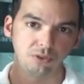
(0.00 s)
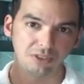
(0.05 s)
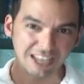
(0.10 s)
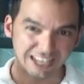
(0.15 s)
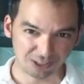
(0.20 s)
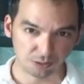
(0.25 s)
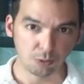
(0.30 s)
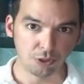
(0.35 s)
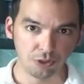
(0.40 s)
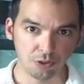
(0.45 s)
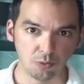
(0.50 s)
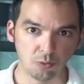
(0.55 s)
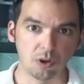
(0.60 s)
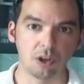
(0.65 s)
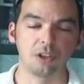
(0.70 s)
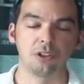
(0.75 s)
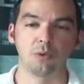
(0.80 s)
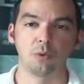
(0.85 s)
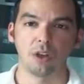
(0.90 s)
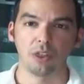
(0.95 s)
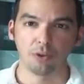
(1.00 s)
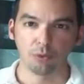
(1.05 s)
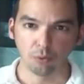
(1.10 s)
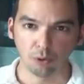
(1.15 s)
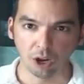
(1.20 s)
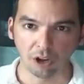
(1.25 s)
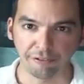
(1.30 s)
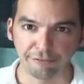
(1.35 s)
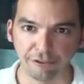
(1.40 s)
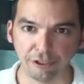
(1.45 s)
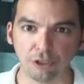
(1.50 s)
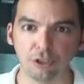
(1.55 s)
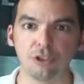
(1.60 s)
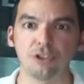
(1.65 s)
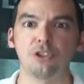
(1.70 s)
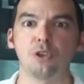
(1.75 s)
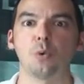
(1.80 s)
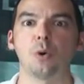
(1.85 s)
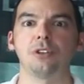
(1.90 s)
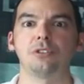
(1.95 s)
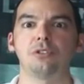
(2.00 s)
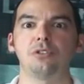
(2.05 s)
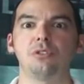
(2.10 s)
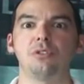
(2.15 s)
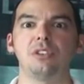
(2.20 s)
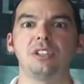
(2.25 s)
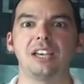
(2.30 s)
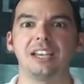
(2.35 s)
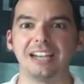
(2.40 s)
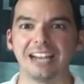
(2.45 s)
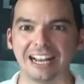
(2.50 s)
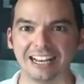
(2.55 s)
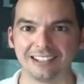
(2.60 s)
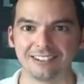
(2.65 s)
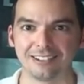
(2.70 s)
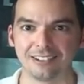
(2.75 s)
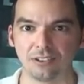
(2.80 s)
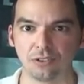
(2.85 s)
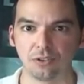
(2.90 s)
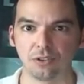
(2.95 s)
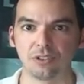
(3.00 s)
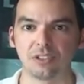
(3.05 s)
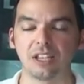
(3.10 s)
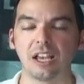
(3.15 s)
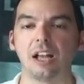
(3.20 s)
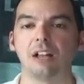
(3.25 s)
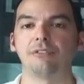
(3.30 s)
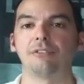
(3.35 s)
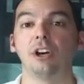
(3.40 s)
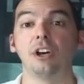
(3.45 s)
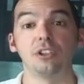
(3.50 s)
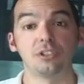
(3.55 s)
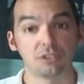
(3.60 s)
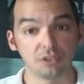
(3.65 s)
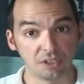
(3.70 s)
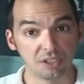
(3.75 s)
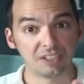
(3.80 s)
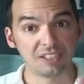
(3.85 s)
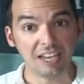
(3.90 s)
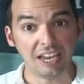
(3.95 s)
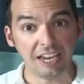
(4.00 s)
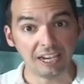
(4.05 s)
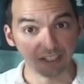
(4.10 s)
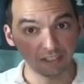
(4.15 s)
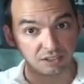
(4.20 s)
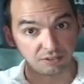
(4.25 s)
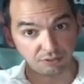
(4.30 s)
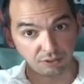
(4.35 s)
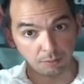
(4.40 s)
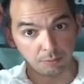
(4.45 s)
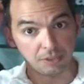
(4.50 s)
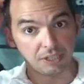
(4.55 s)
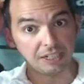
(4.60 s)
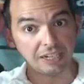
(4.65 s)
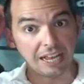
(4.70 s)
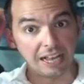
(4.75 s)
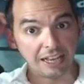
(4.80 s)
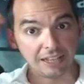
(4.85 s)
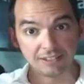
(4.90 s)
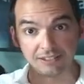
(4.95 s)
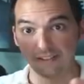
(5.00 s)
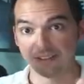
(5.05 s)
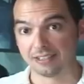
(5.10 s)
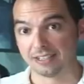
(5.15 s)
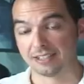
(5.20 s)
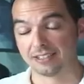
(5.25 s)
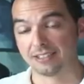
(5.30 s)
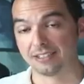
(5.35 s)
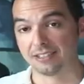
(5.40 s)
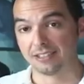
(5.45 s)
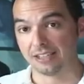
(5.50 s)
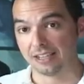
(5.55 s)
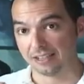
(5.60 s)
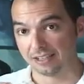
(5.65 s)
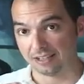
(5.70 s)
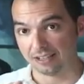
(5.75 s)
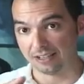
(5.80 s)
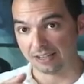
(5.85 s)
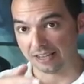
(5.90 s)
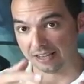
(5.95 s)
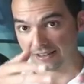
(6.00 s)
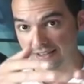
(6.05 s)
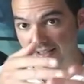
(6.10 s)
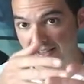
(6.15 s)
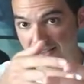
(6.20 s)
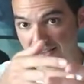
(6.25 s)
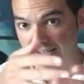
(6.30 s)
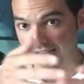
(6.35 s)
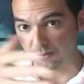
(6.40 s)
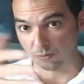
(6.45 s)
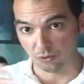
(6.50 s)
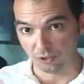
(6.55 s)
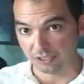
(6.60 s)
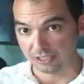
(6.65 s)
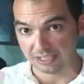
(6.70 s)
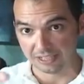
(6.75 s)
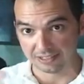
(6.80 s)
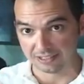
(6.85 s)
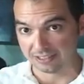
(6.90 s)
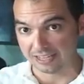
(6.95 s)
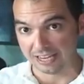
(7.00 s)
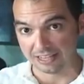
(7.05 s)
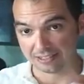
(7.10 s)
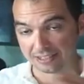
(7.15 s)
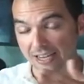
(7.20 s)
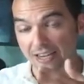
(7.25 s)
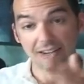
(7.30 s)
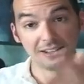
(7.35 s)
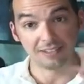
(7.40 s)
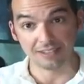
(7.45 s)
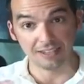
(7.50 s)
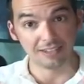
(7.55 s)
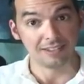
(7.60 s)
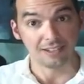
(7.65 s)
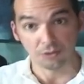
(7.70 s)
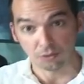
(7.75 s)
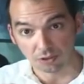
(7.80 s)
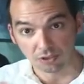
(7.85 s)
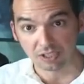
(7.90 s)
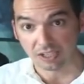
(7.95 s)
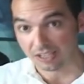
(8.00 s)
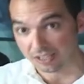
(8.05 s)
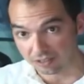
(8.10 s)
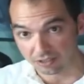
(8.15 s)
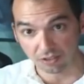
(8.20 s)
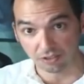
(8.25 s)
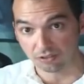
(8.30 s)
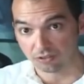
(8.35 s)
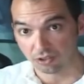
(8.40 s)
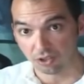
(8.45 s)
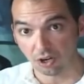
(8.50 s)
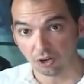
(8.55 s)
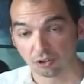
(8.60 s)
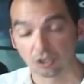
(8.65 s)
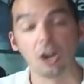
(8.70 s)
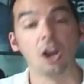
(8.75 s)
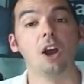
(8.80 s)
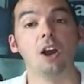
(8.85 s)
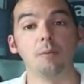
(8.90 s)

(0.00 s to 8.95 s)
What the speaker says: that's what you want. You want the raw figures, you want to do the analysis yourself. So the text from the analysis that work at StatsCan is interesting, it's good to note,